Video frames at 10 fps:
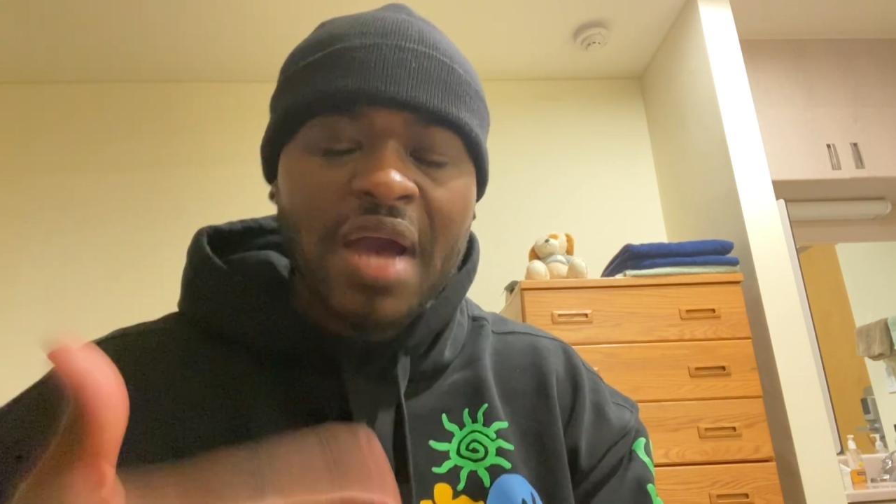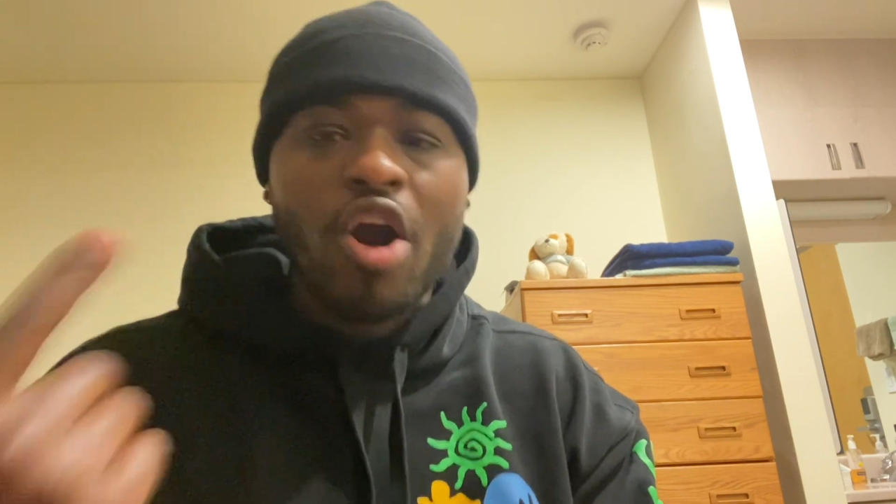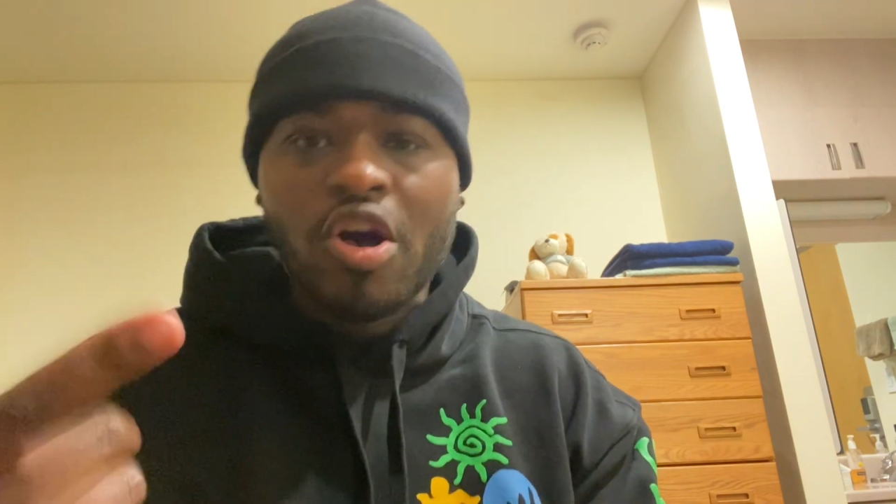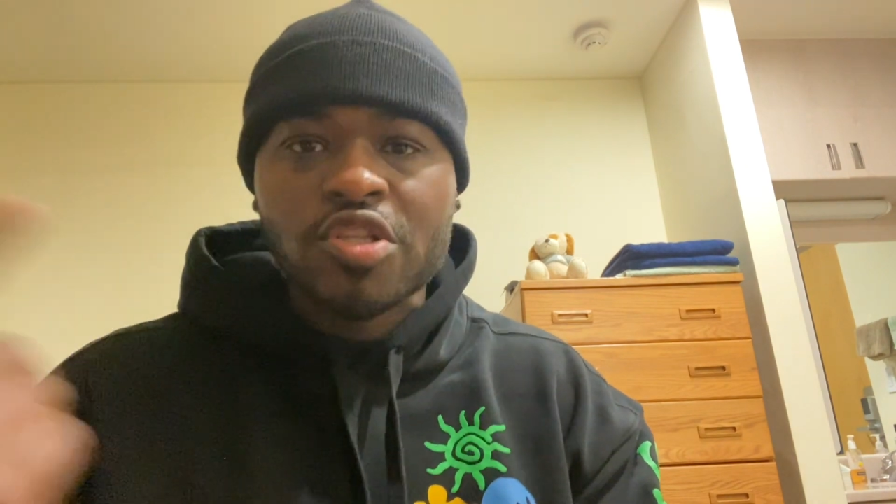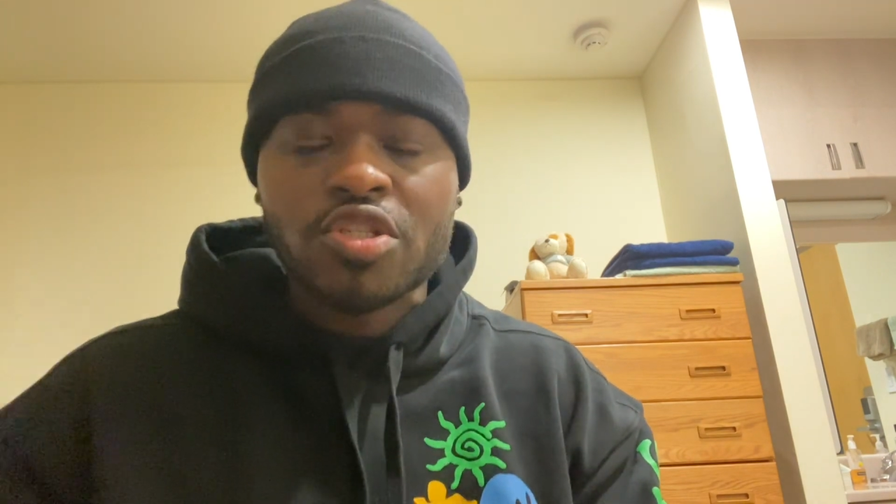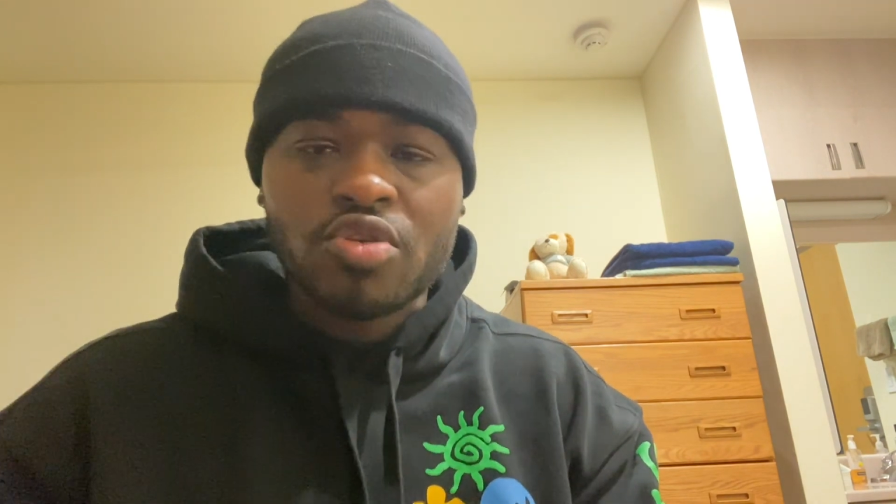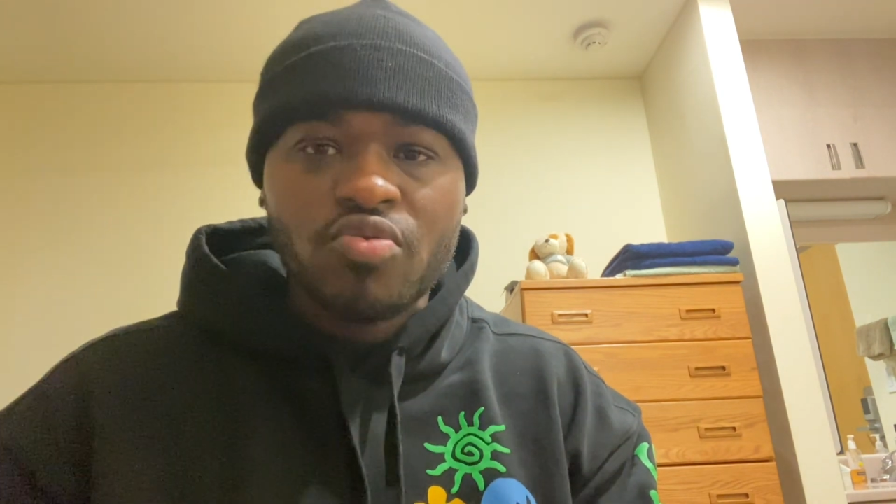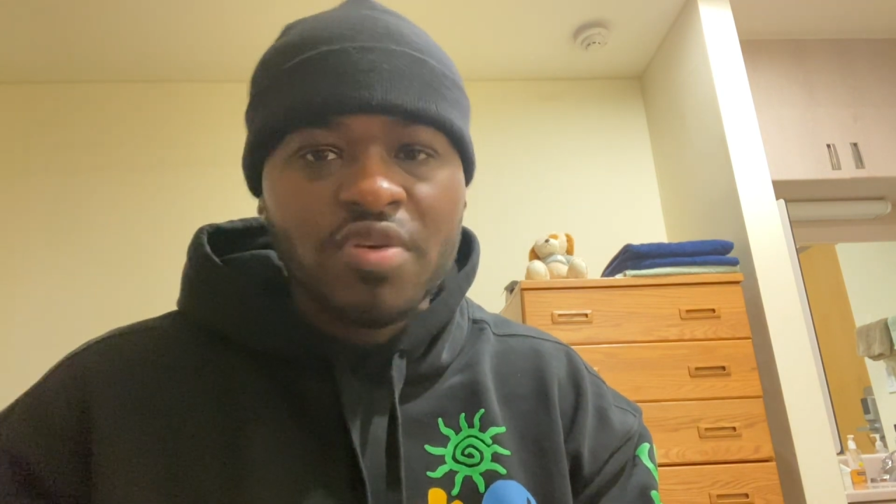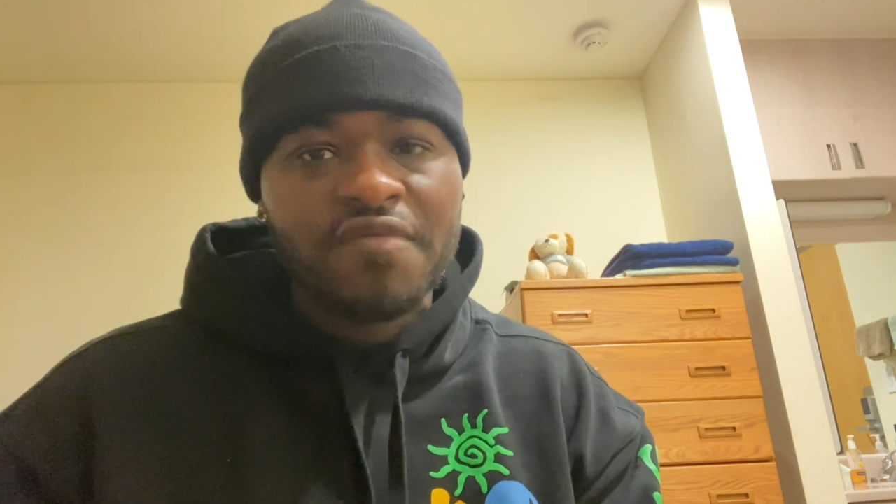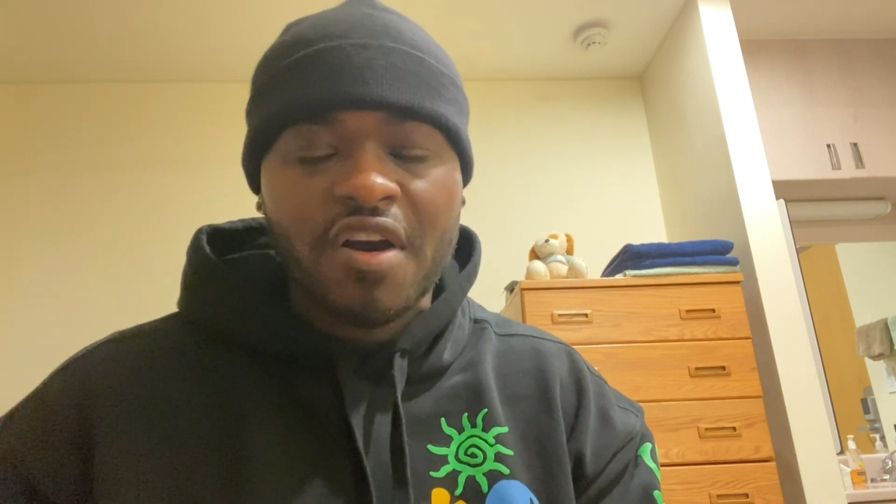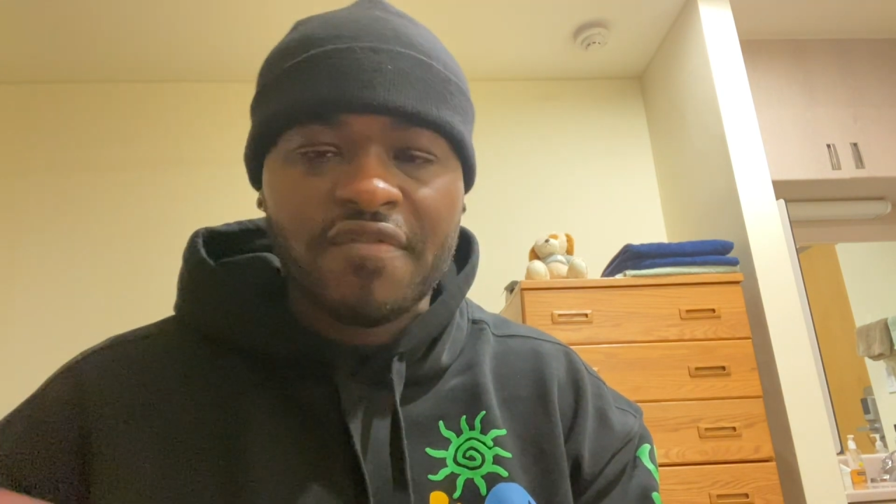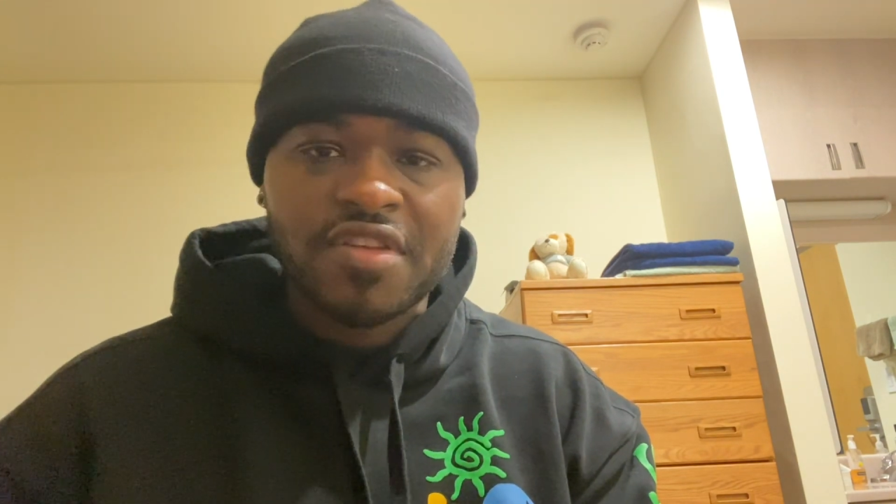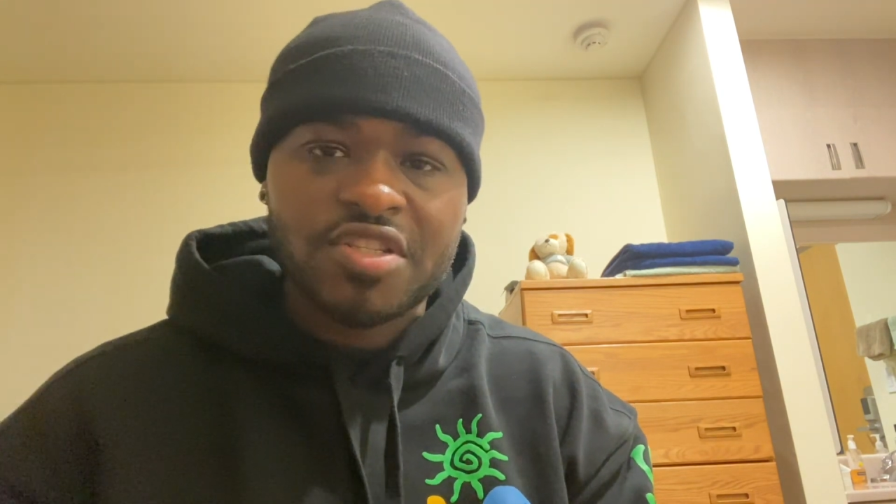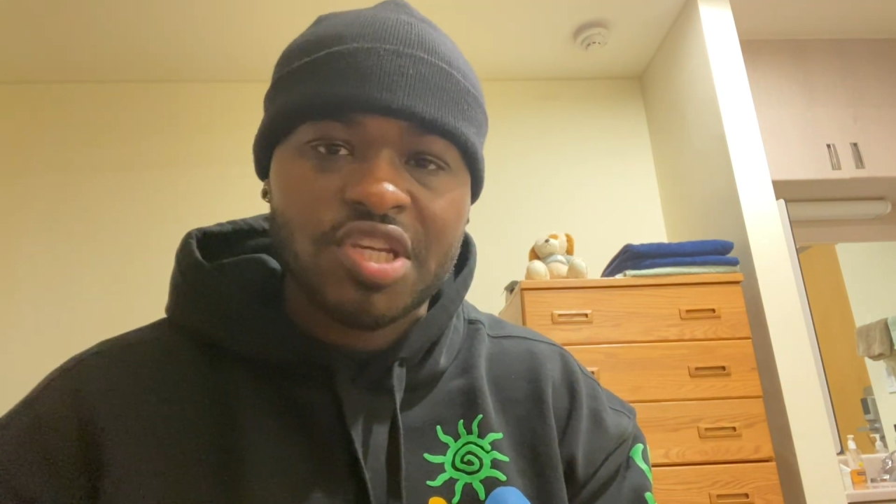also you evolving and